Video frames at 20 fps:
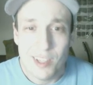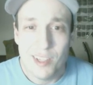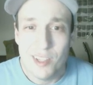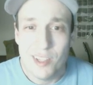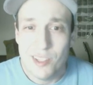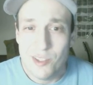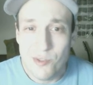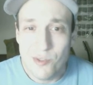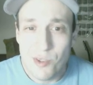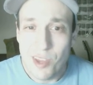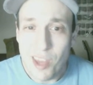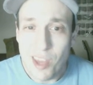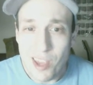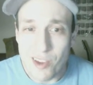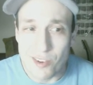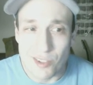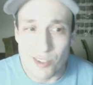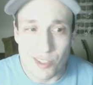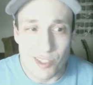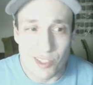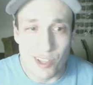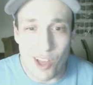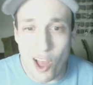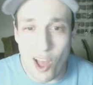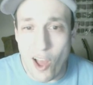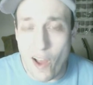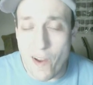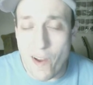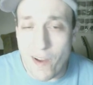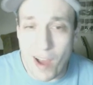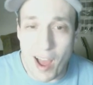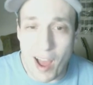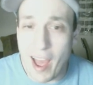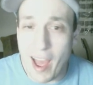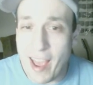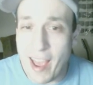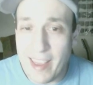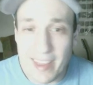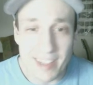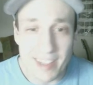Who cares?
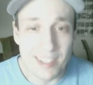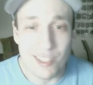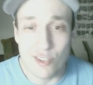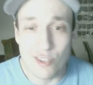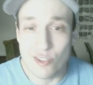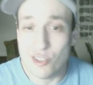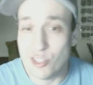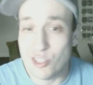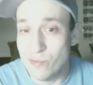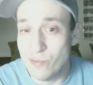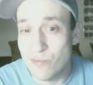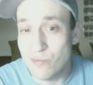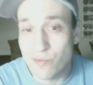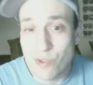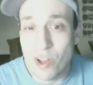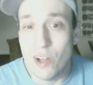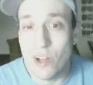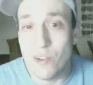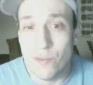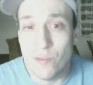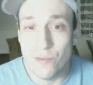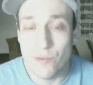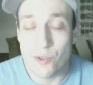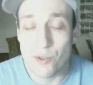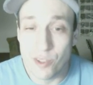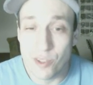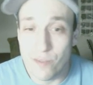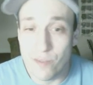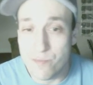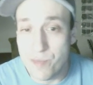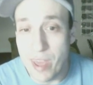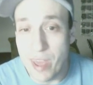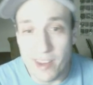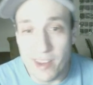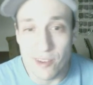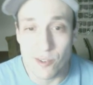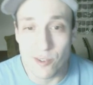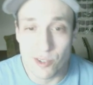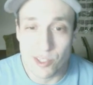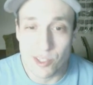I guess there's some realm for
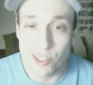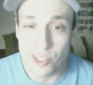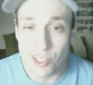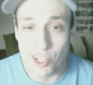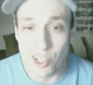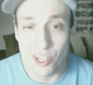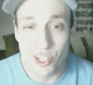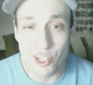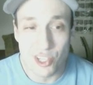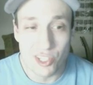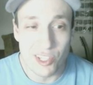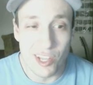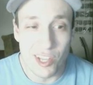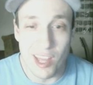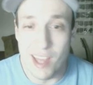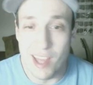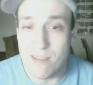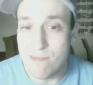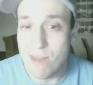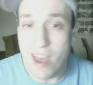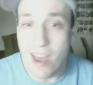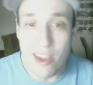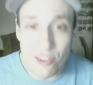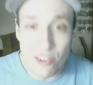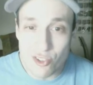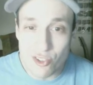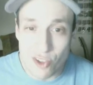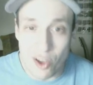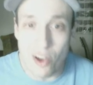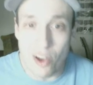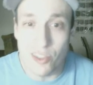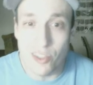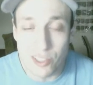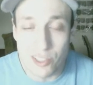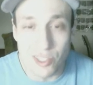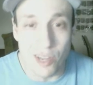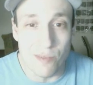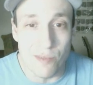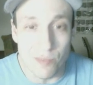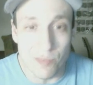debate or discussion. It matters on
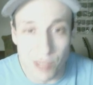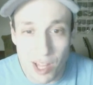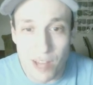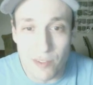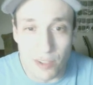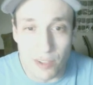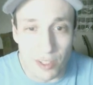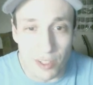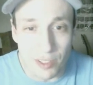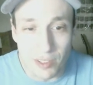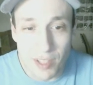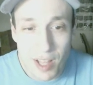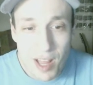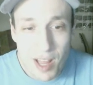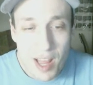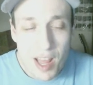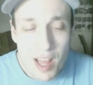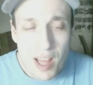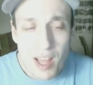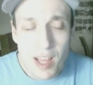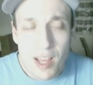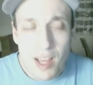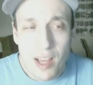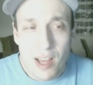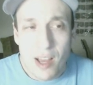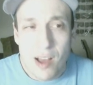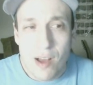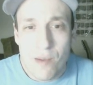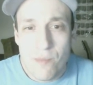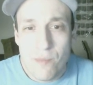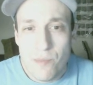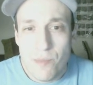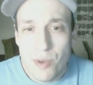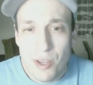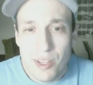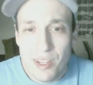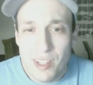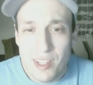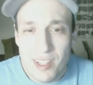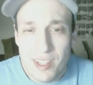some level,
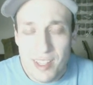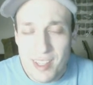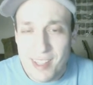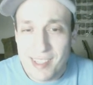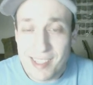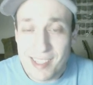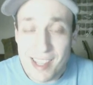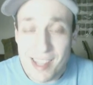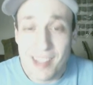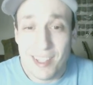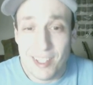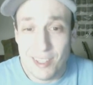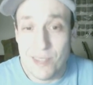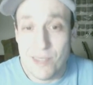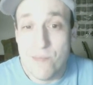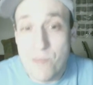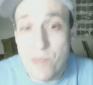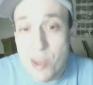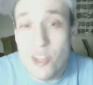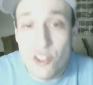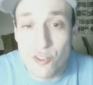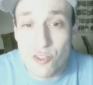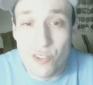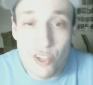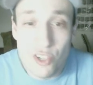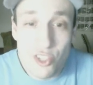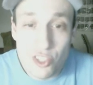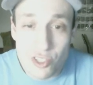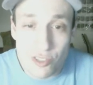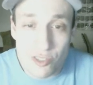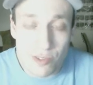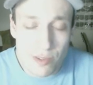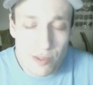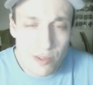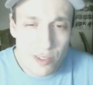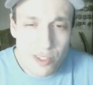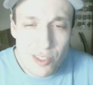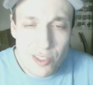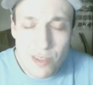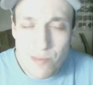but it's not like the major issue.
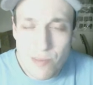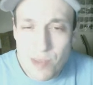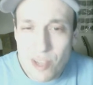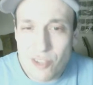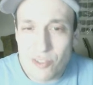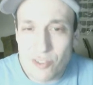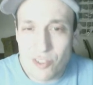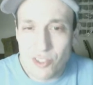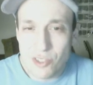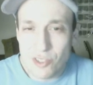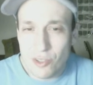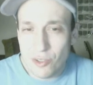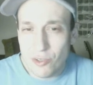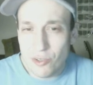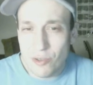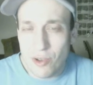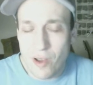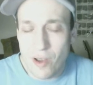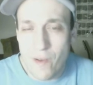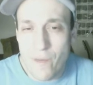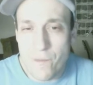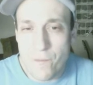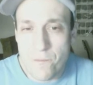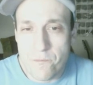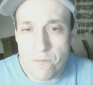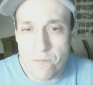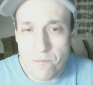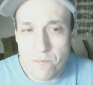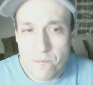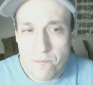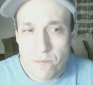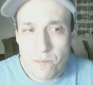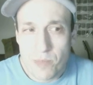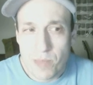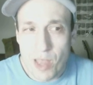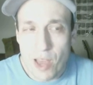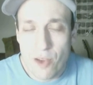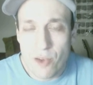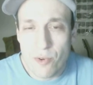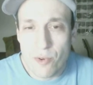Isn't the major issue
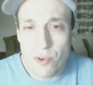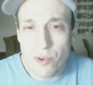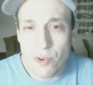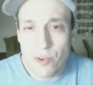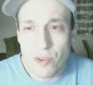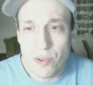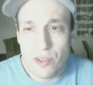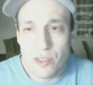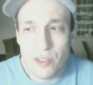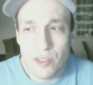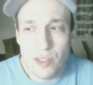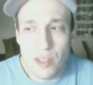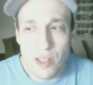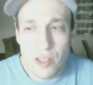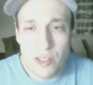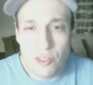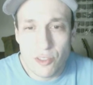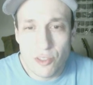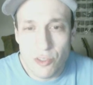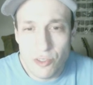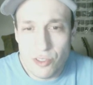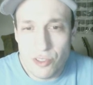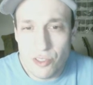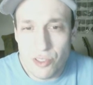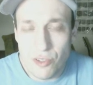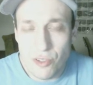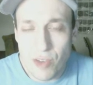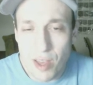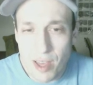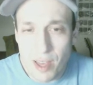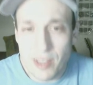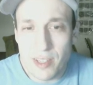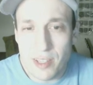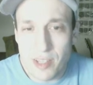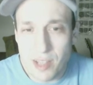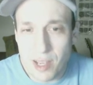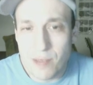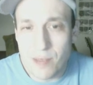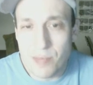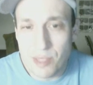our
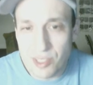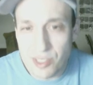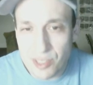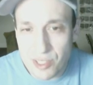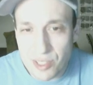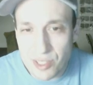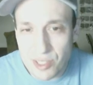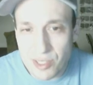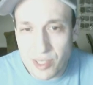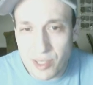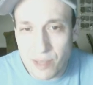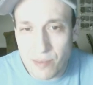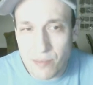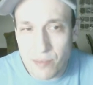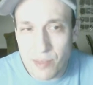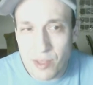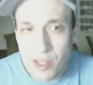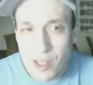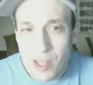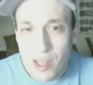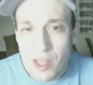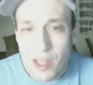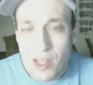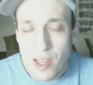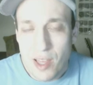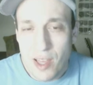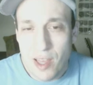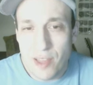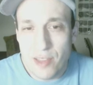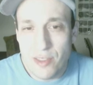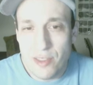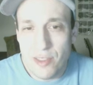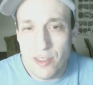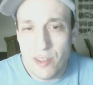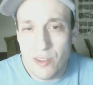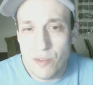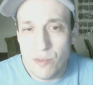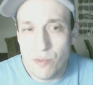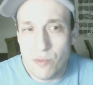socioeconomic system and the